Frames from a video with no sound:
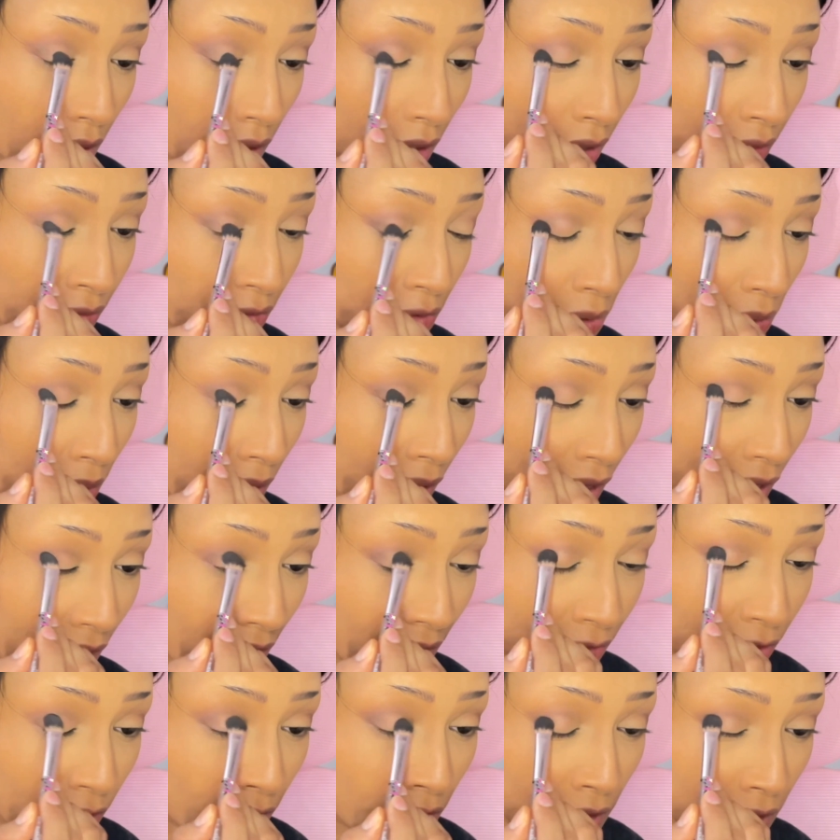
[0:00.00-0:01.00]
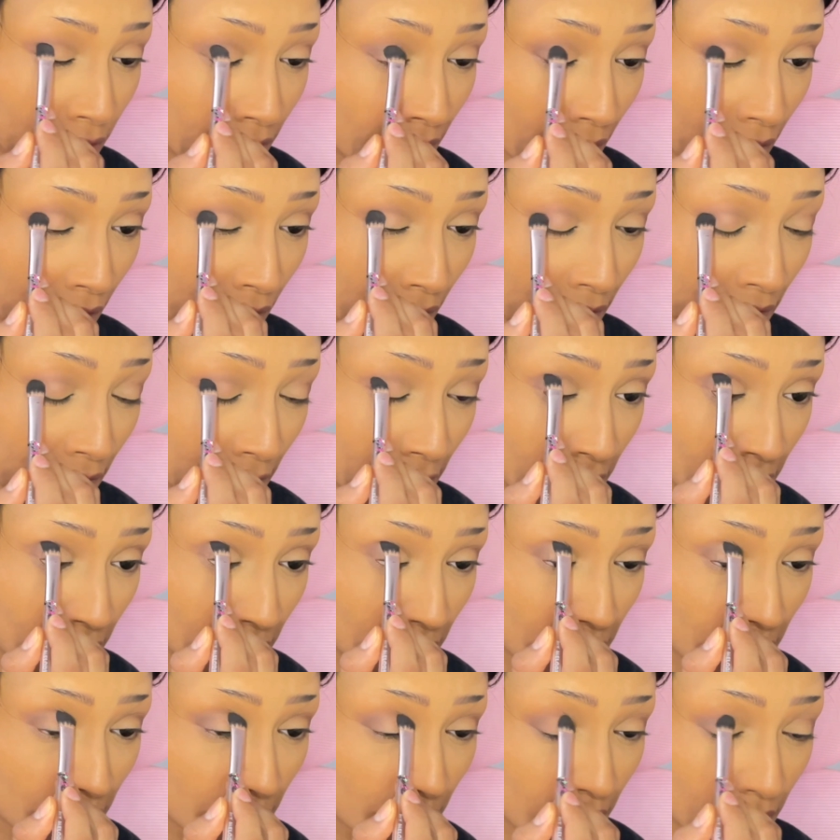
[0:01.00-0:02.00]
If you have hooded
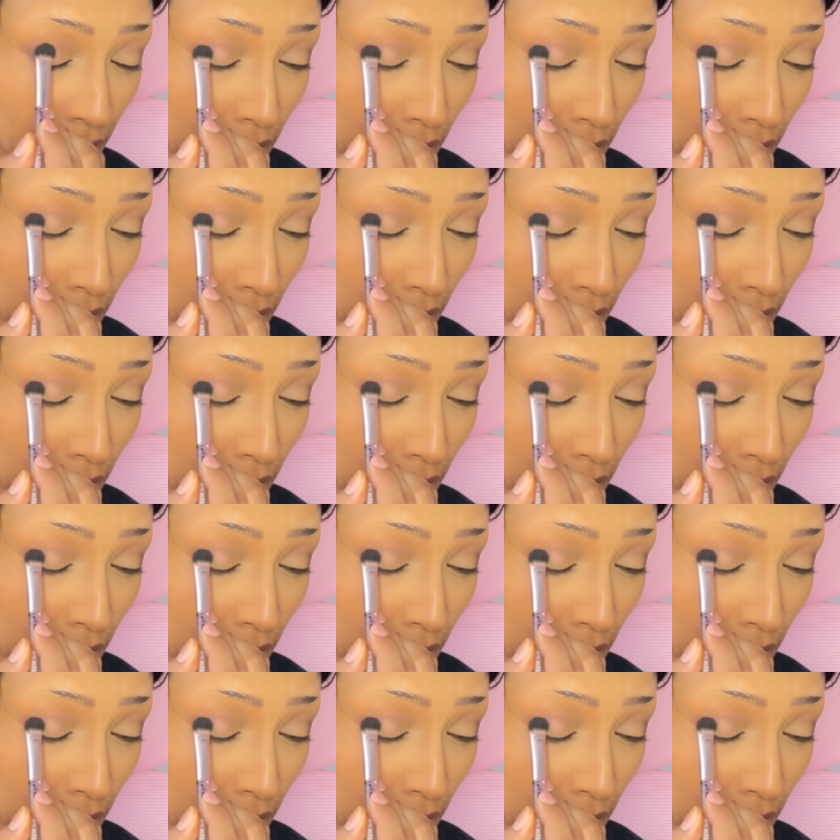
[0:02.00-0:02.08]
eyes,